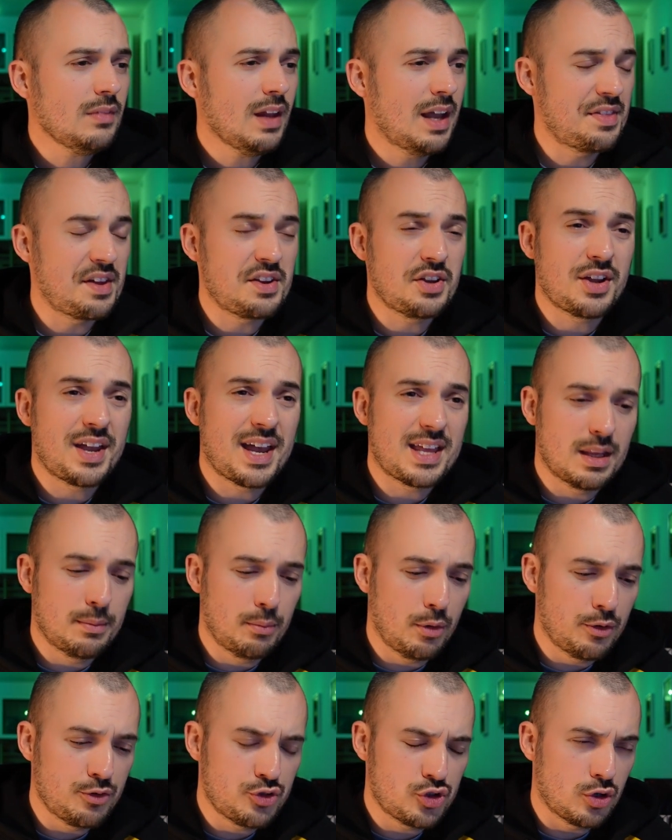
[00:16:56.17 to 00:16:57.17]
And then you're getting the
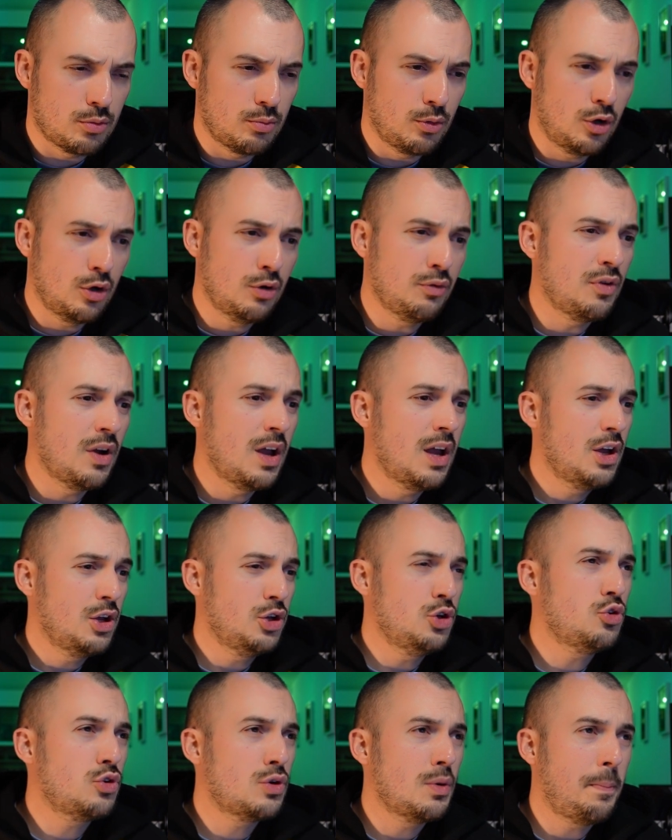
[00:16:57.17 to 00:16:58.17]
move, shoot, move.
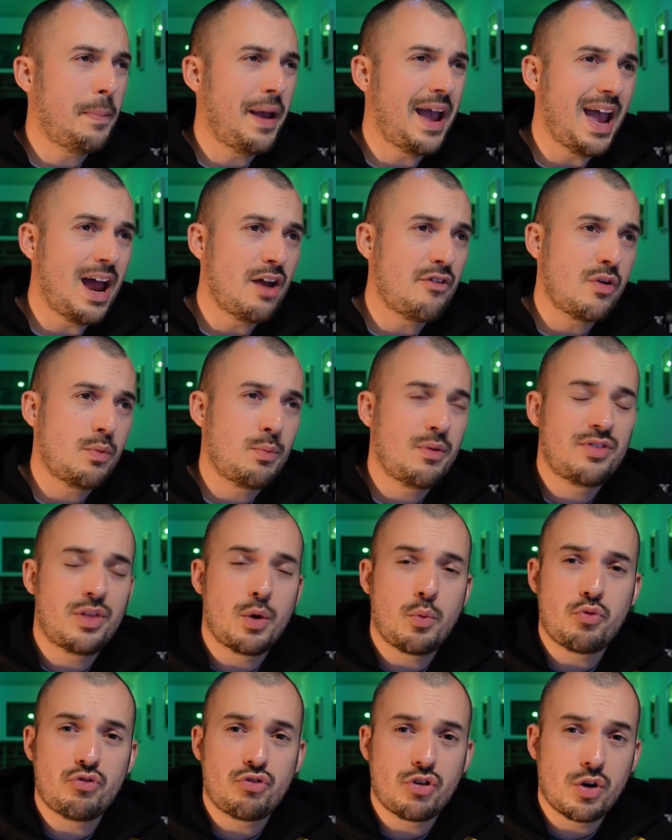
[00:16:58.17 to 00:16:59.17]
You could pair him with the
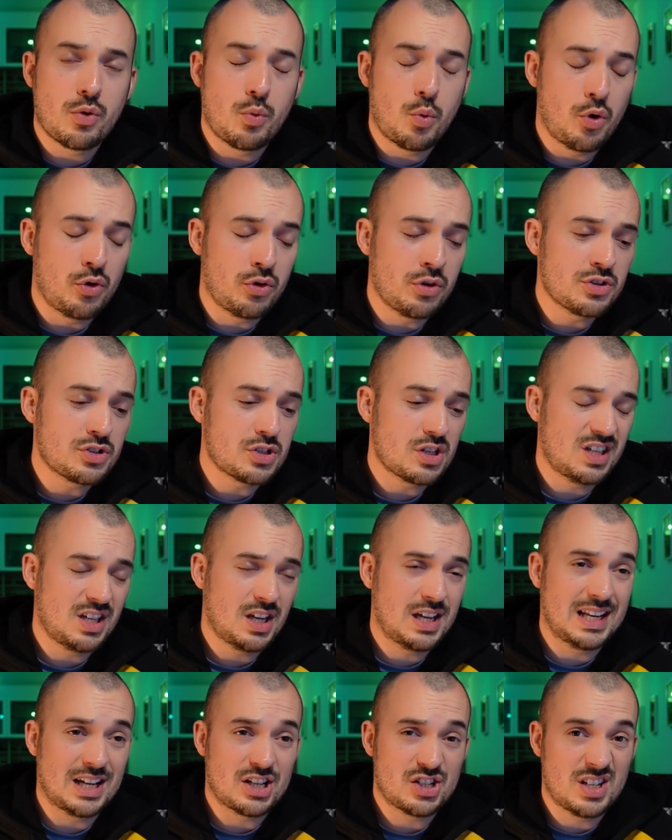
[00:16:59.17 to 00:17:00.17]
Royal Warden so that you
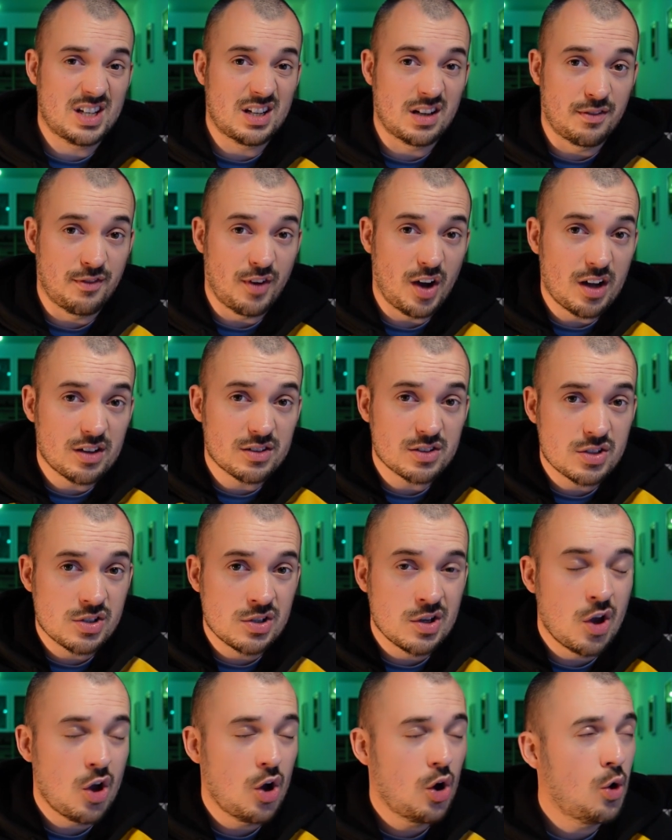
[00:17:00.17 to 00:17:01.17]
can actually
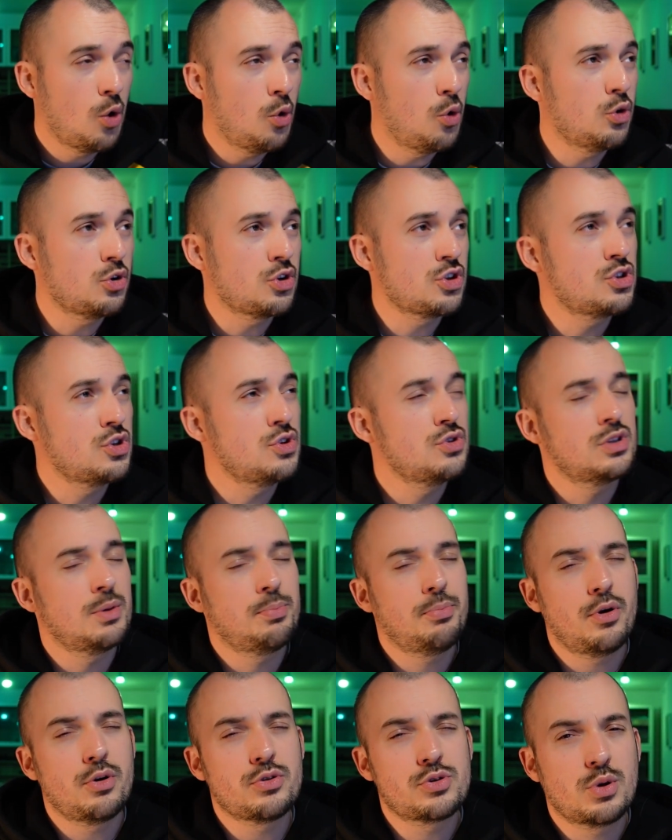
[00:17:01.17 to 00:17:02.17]
advance. Or just use the
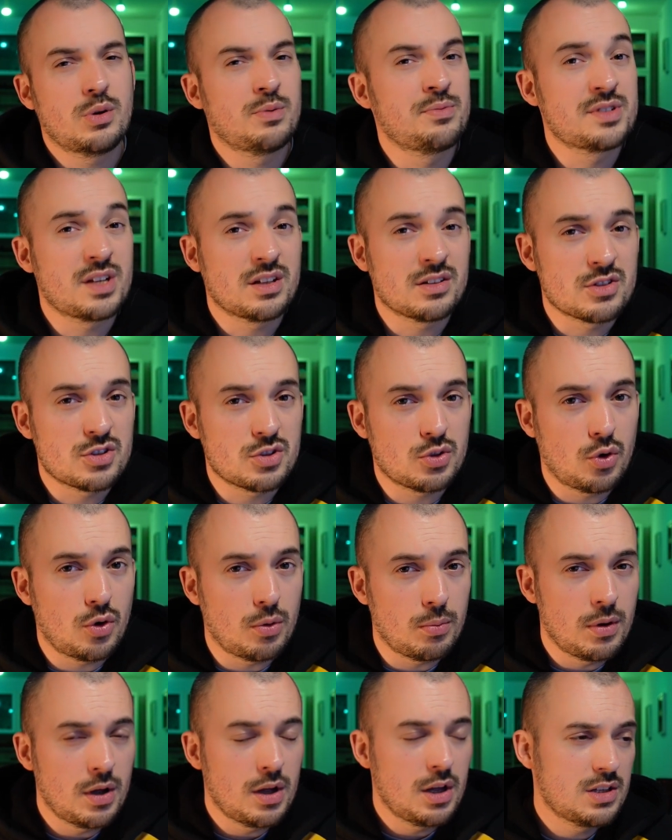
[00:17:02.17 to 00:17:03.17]
Protocol of sudden
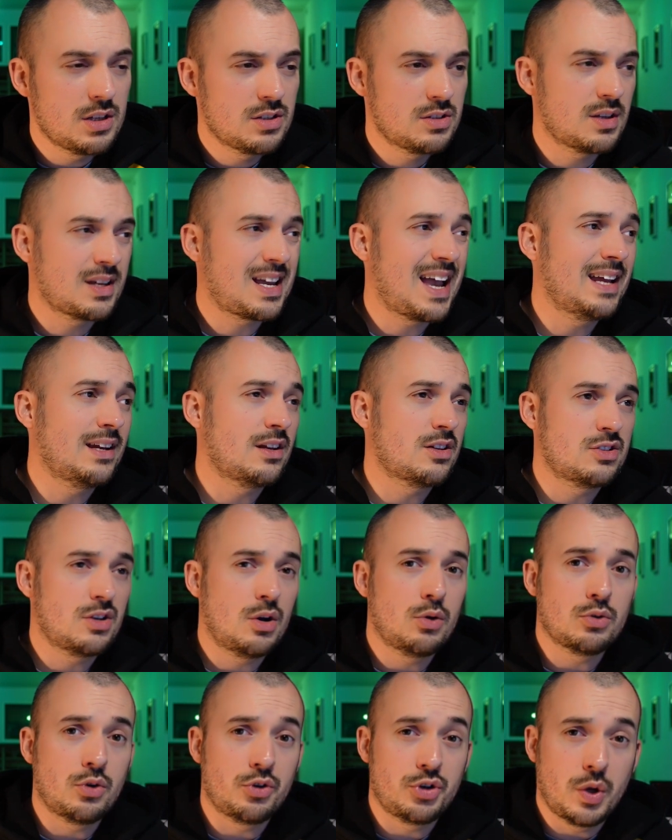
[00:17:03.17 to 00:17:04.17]
storm to gain
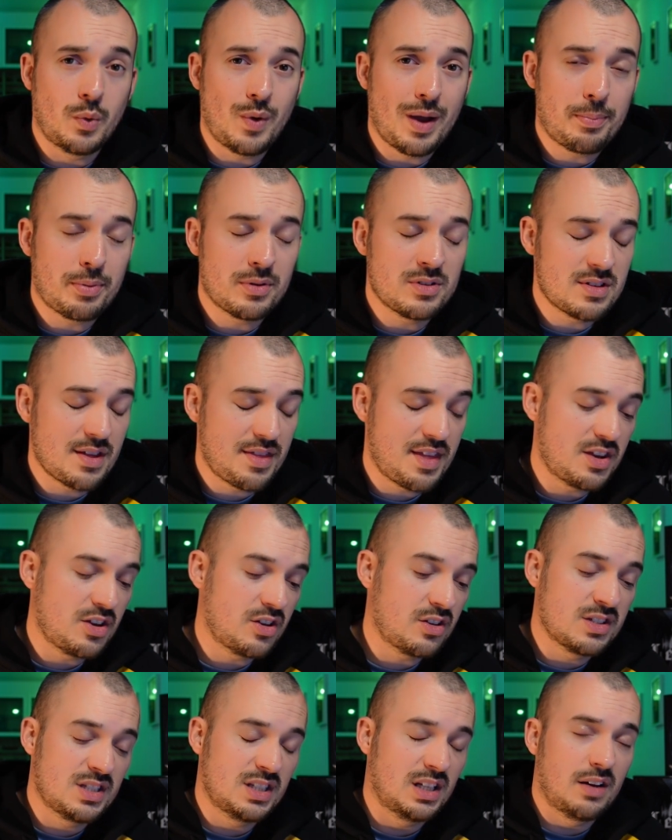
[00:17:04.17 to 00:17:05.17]
assault on your weapons and then you
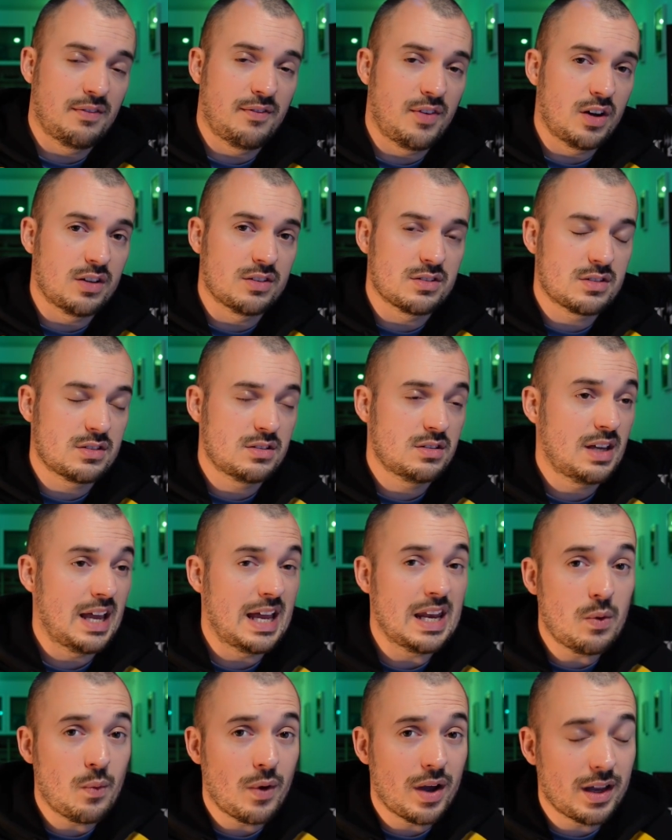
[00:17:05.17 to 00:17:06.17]
can still advance
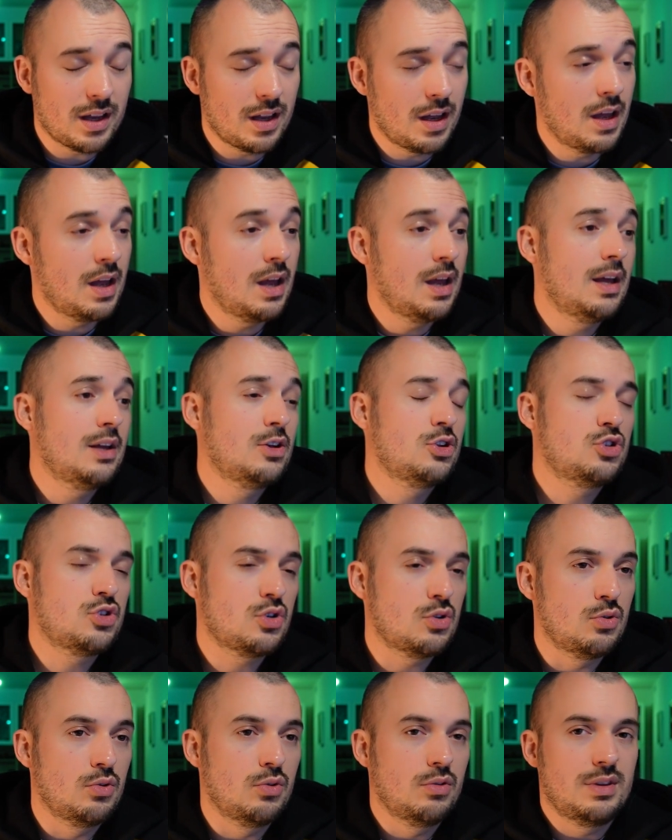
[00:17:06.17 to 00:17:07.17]
anyway,
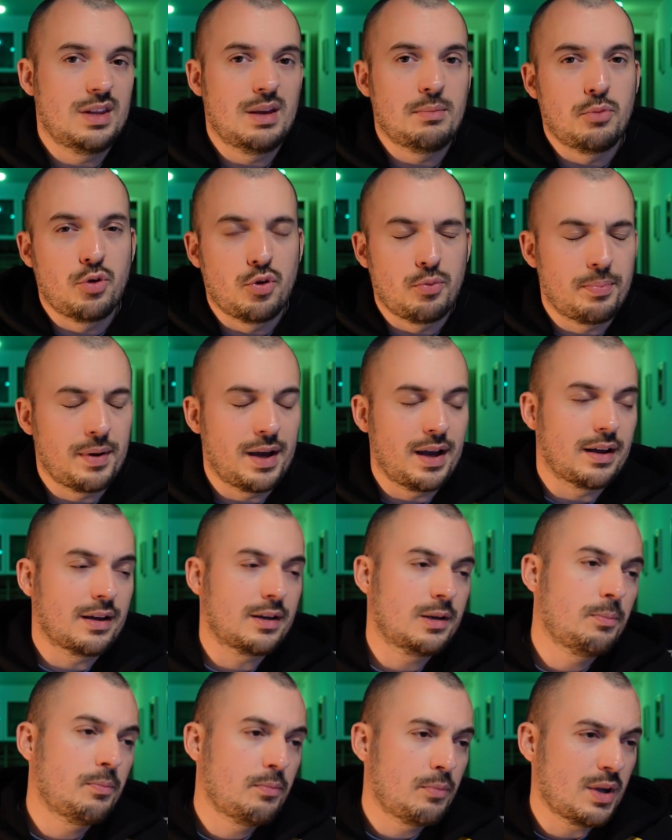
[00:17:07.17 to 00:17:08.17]
shoot, then move
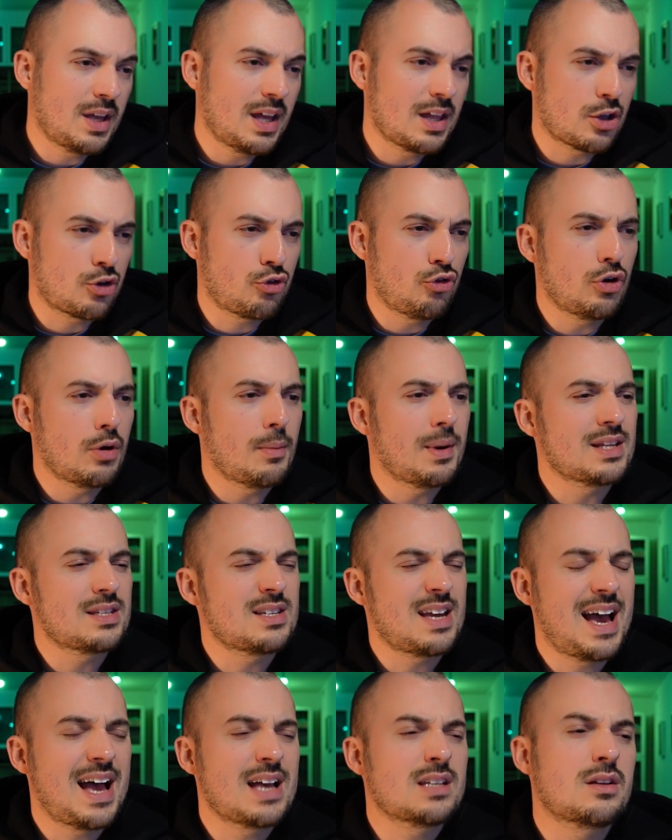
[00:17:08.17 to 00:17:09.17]
back. But yeah, the
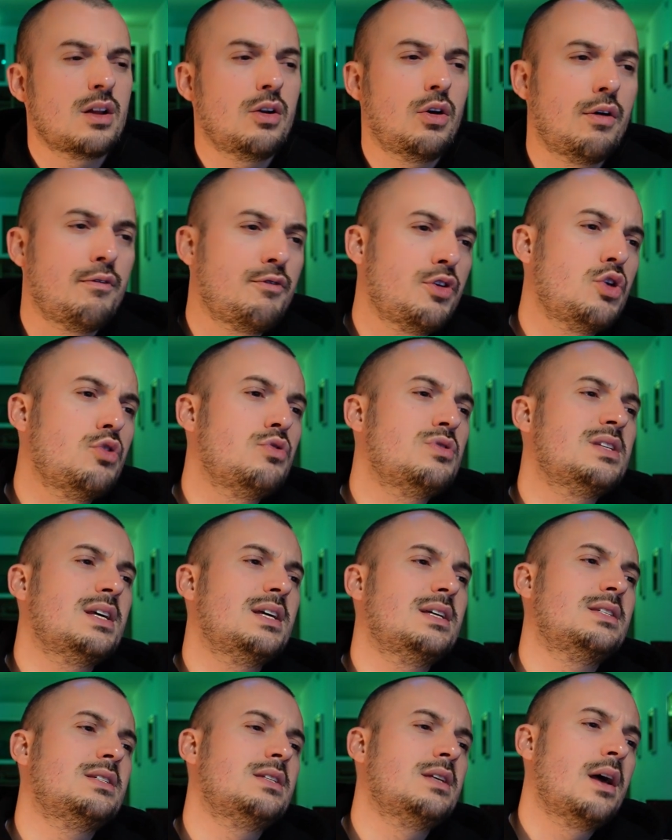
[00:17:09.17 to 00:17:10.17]
Chronomancer has a lot of
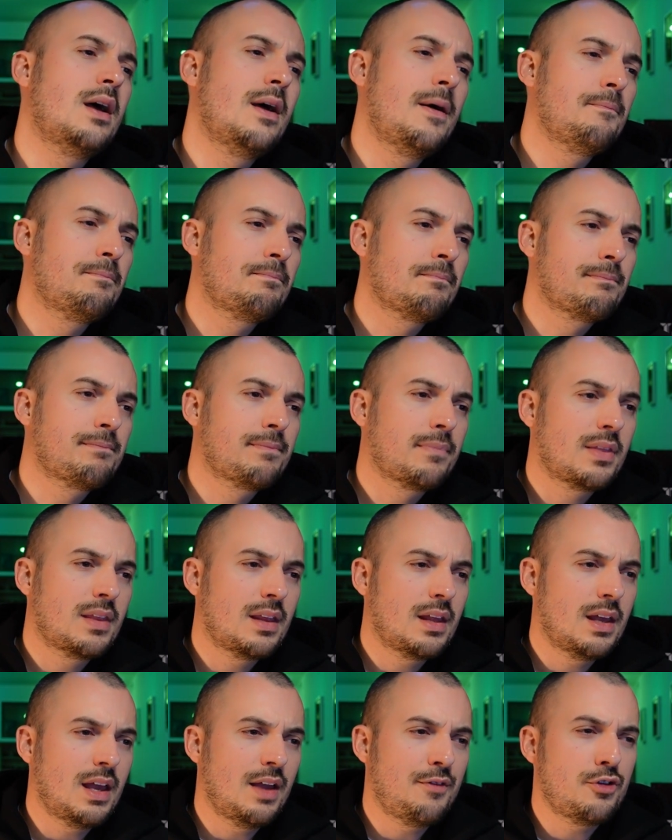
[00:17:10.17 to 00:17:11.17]
uses
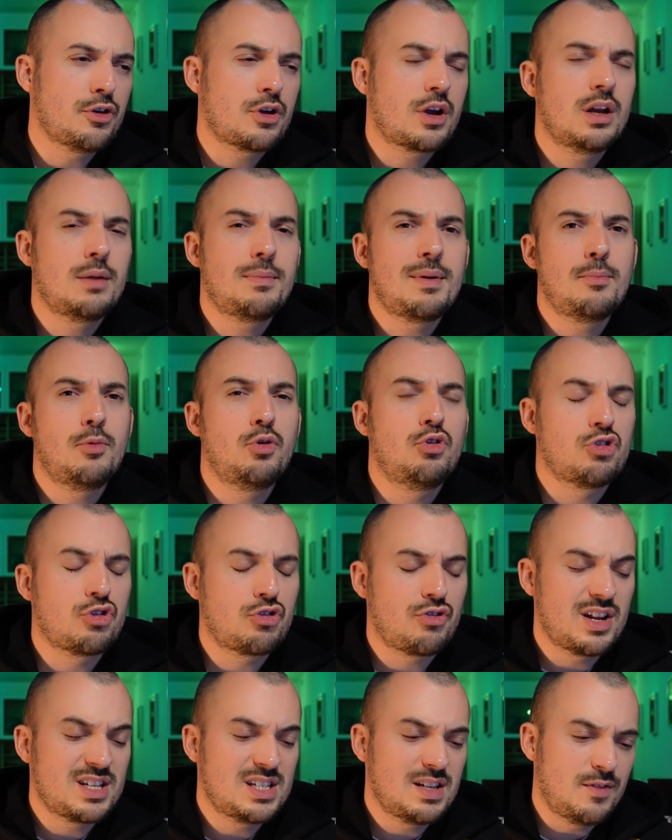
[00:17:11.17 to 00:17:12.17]
if you're going to be more
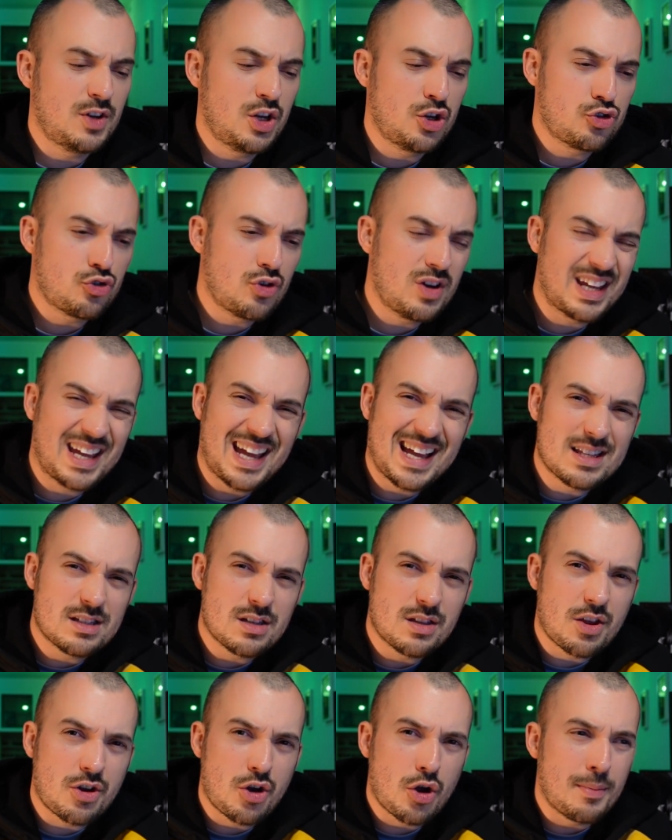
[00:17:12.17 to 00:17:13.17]
aggressive and you're trying to get
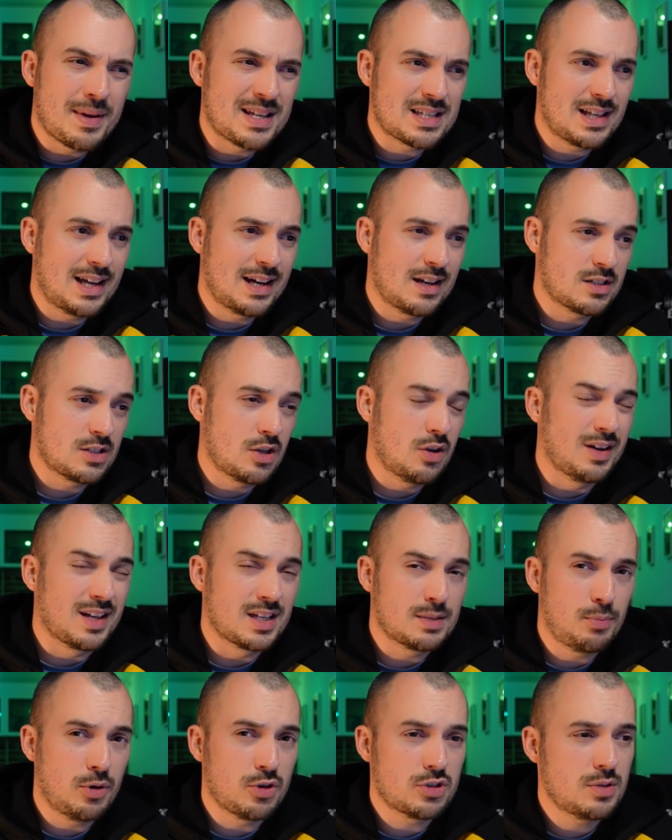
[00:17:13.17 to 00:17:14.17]
into the No Man's Land as early
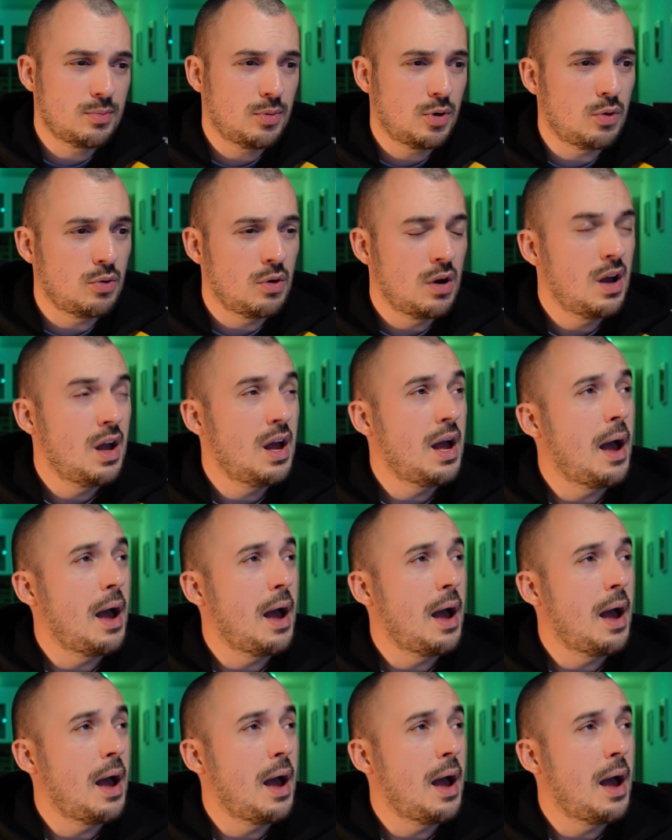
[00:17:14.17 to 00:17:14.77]
as possible.